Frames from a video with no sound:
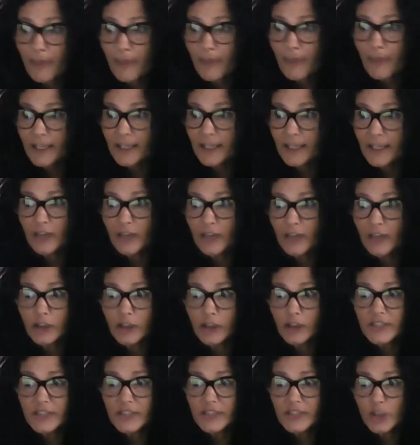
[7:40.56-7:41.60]
And again, all
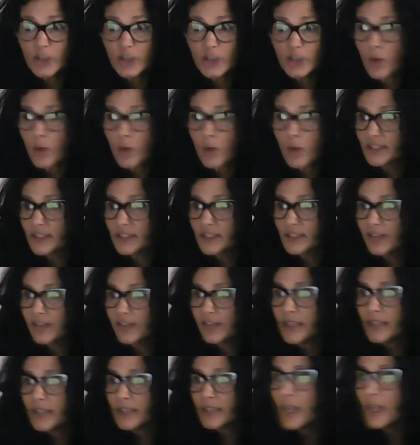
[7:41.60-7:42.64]
of these are
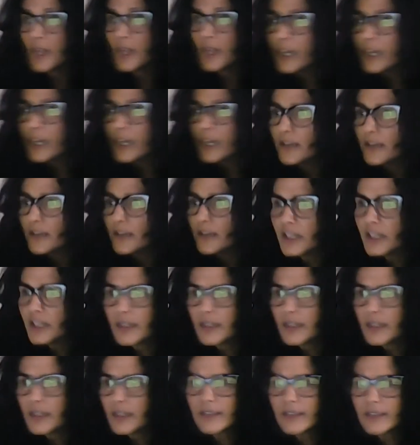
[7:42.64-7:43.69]
quantified. And I'll give you
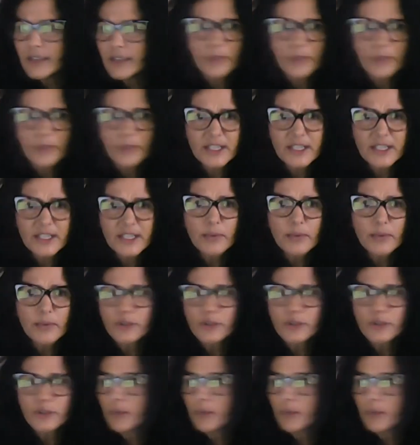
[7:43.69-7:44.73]
some examples
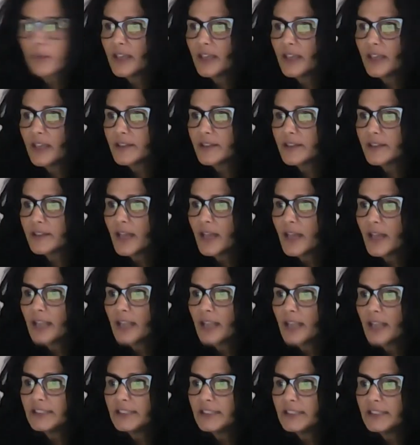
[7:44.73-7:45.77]
from his.
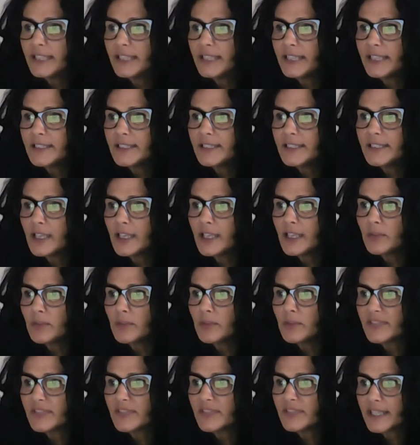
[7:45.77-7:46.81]
Led a team
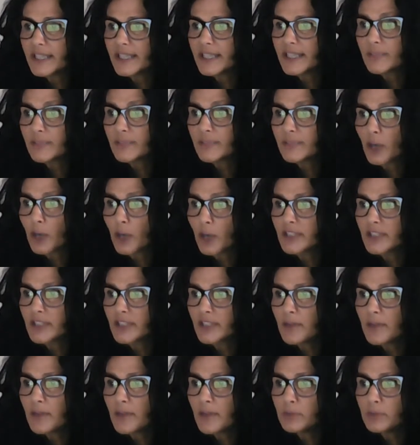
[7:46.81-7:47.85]
of 6
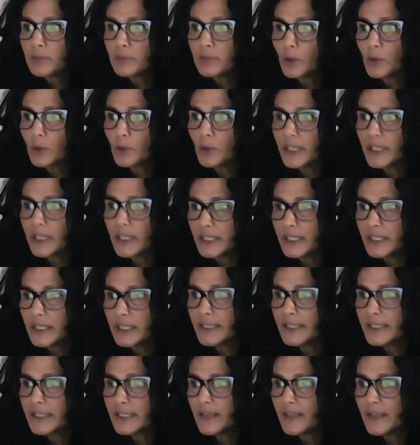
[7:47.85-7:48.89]
part-time
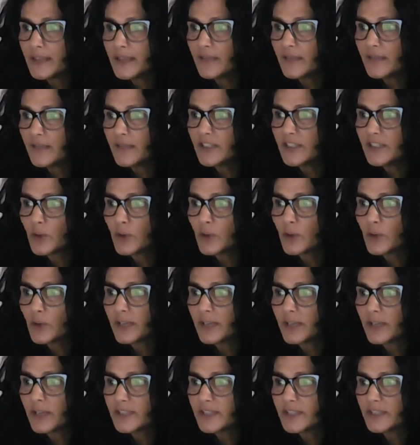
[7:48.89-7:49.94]
employees in the inventory
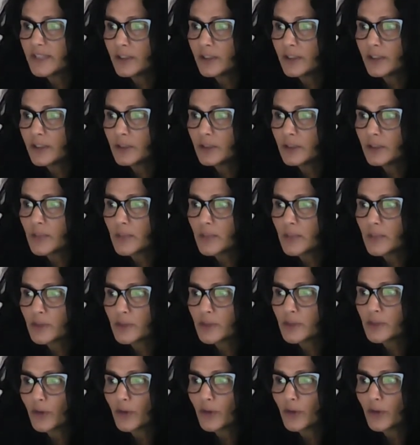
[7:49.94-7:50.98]
of serial numbers
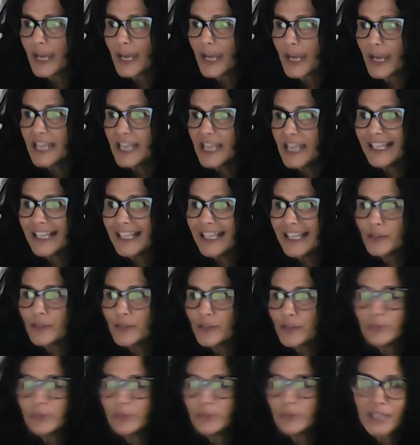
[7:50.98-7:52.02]
for
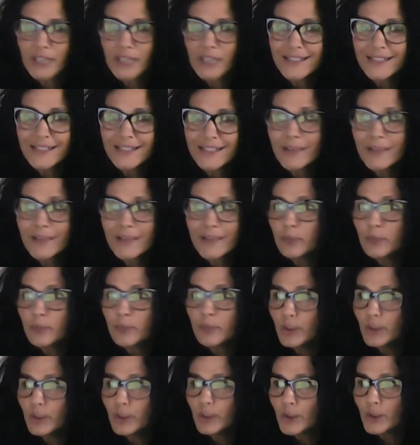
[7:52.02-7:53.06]
800 plus
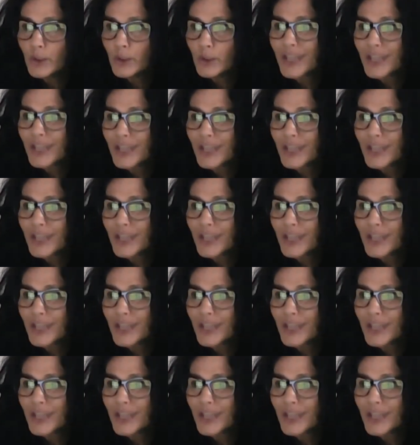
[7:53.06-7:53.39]
computers